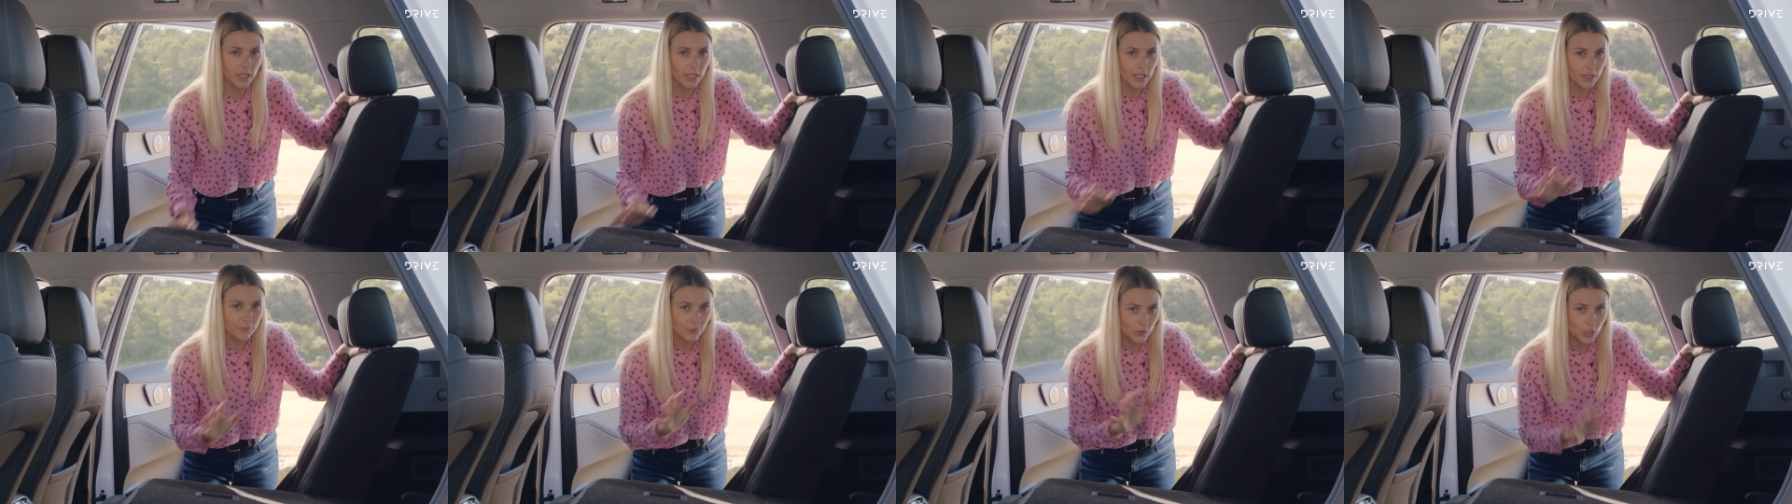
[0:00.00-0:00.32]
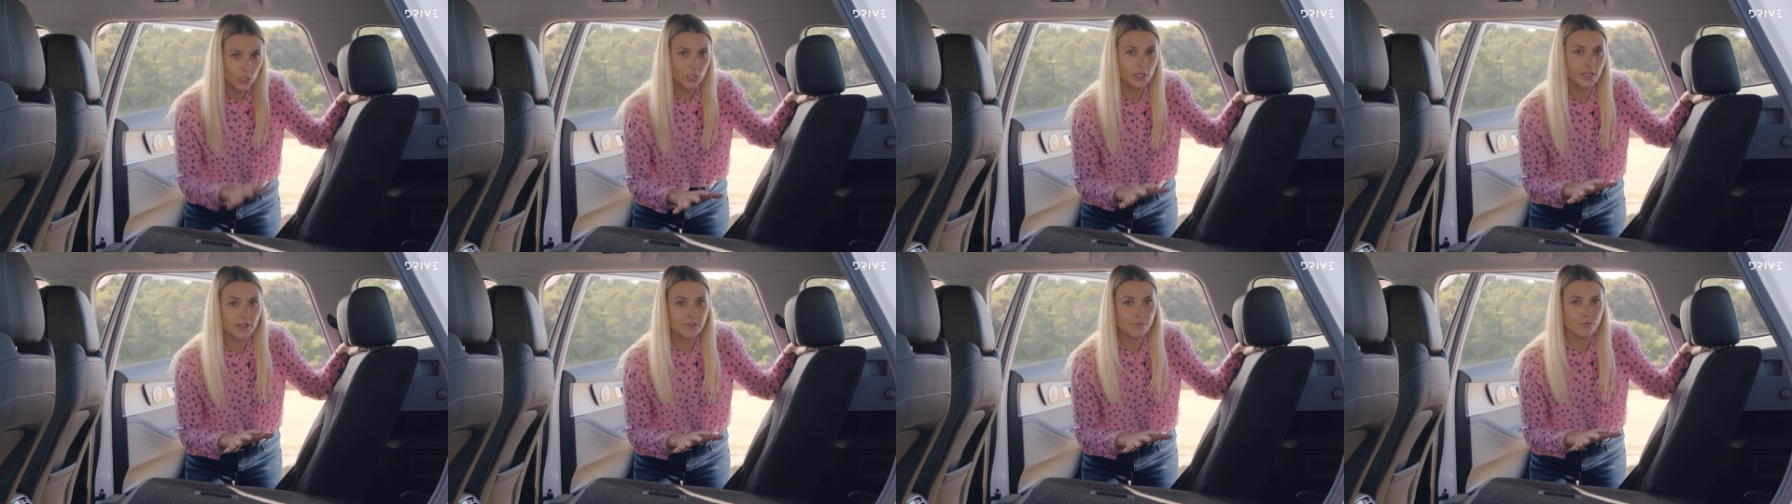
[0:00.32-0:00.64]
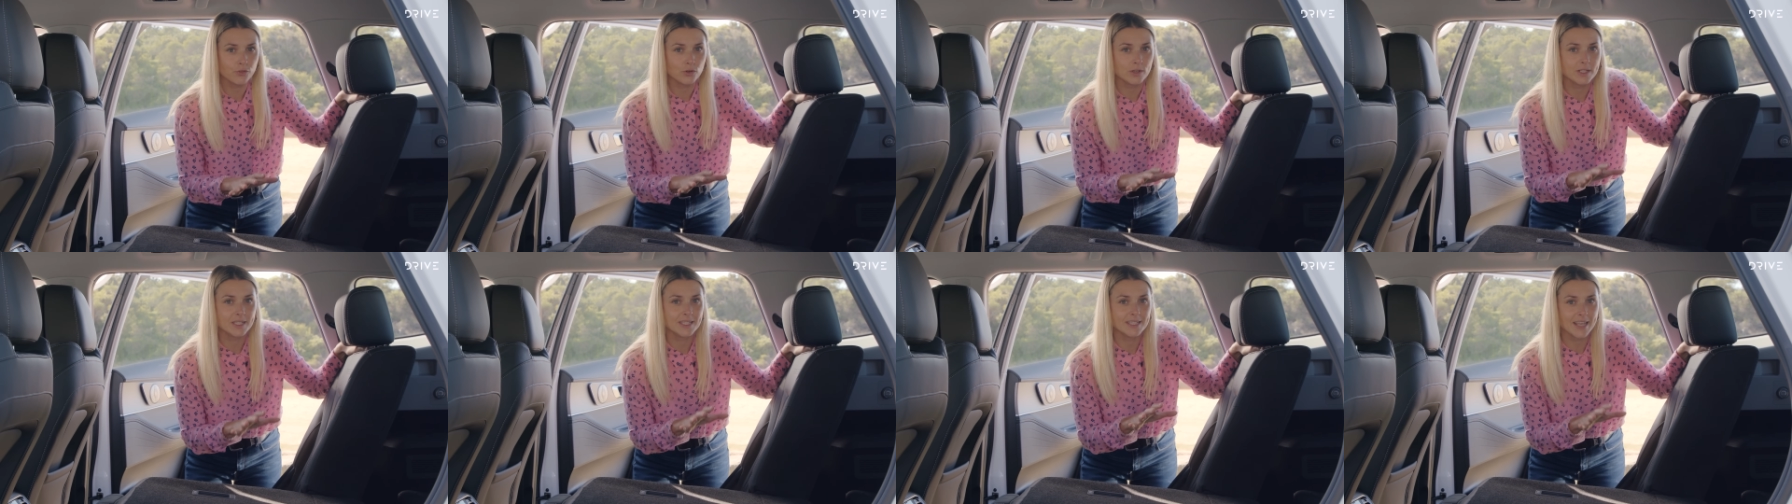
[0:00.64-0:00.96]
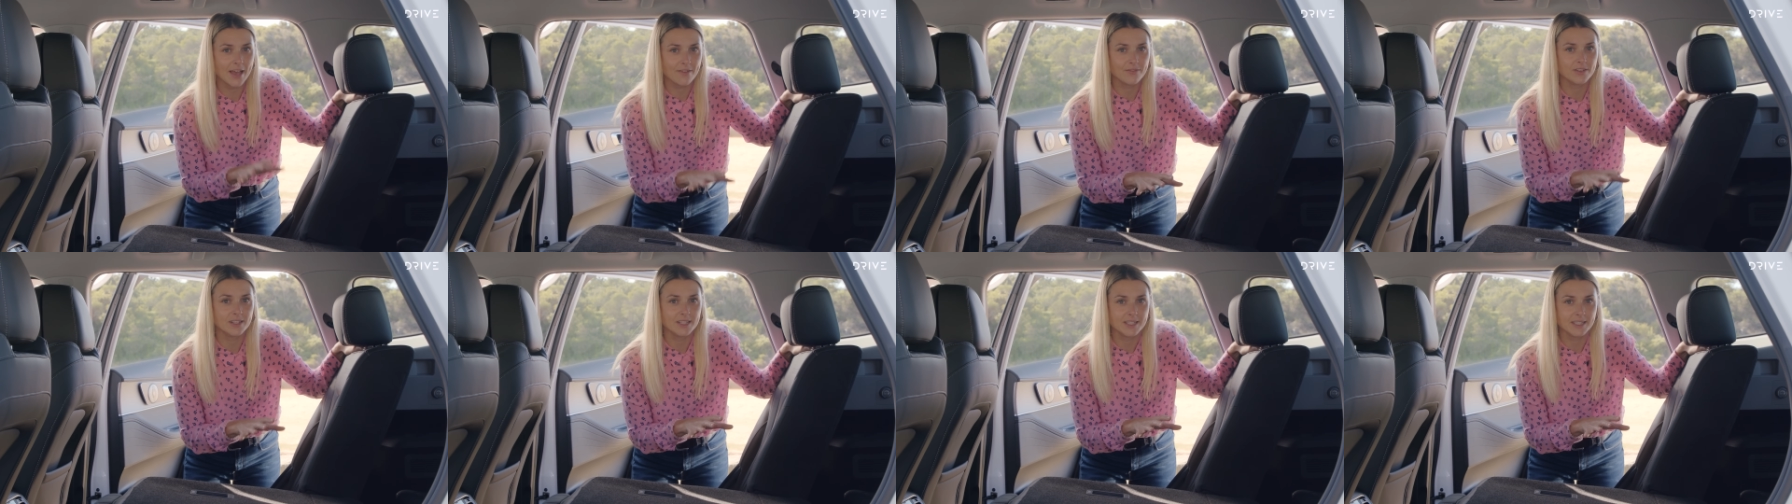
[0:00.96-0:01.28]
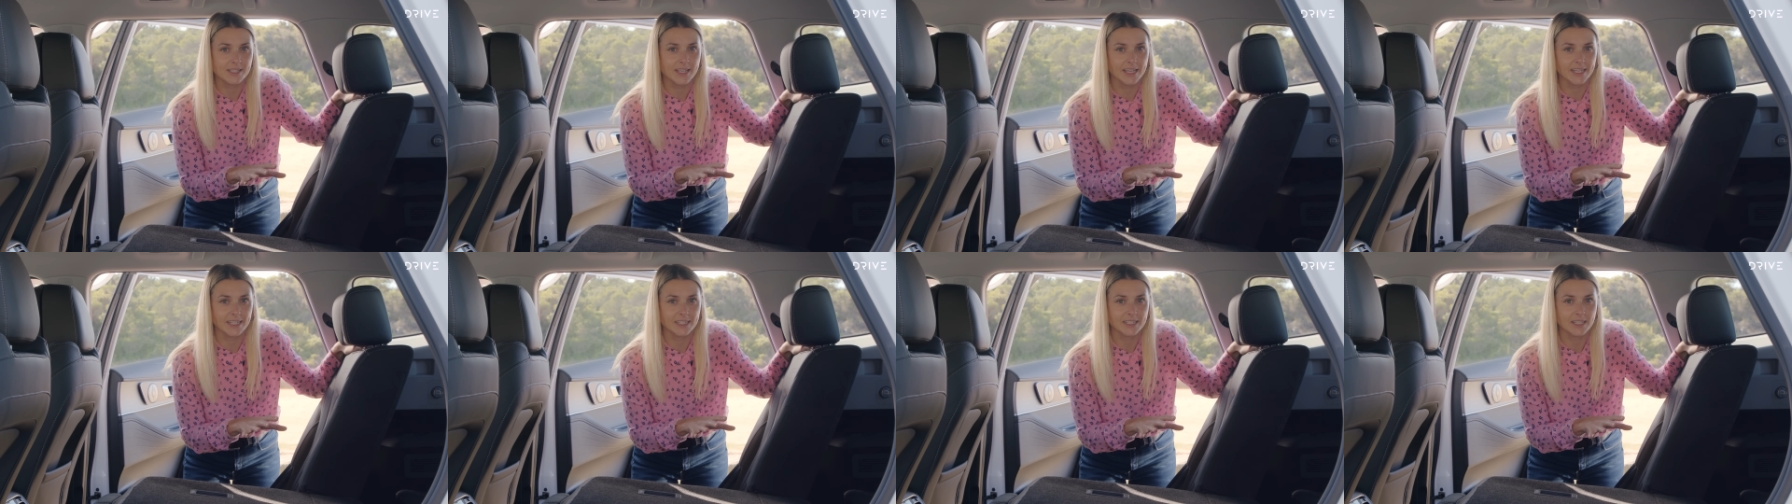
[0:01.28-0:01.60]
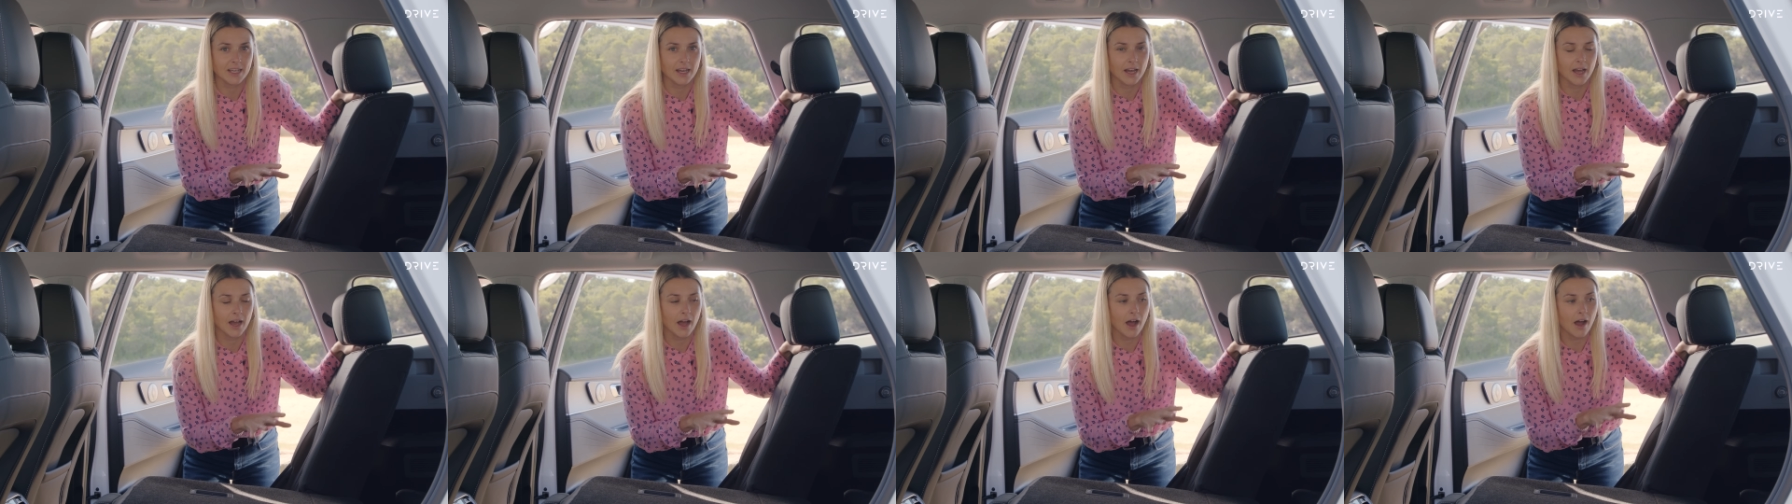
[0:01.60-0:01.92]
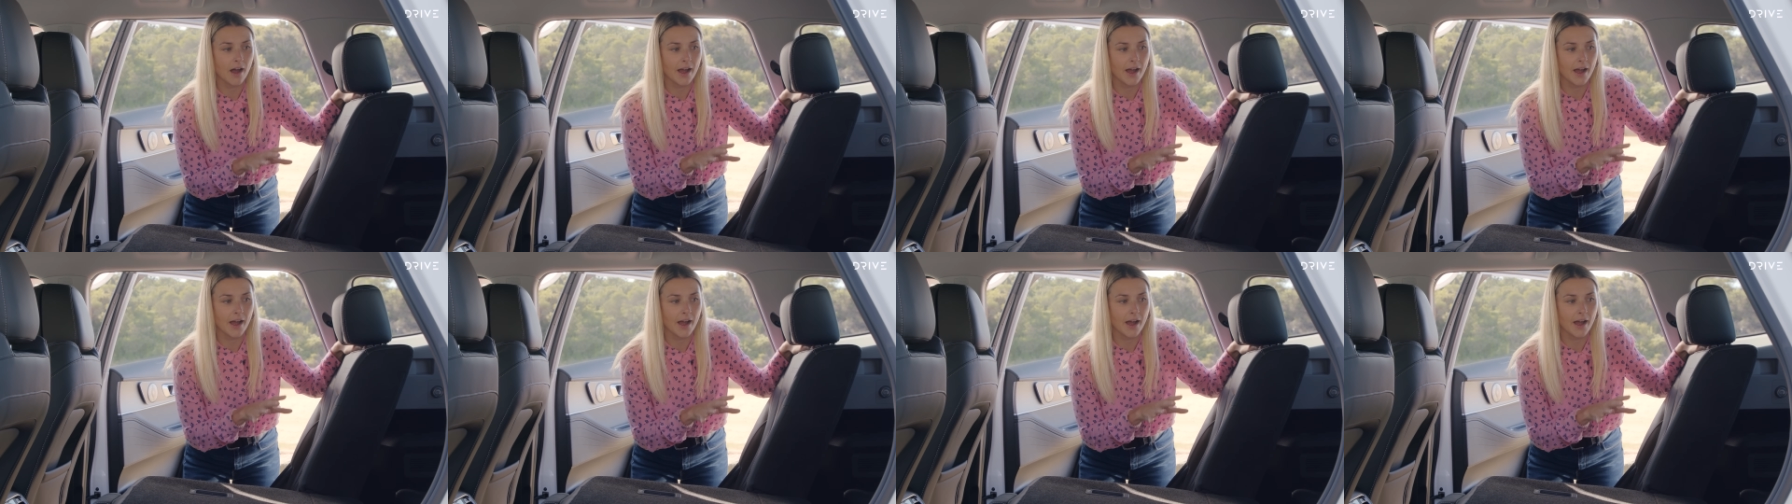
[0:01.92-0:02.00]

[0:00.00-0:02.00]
if you're looking for a seven-seater,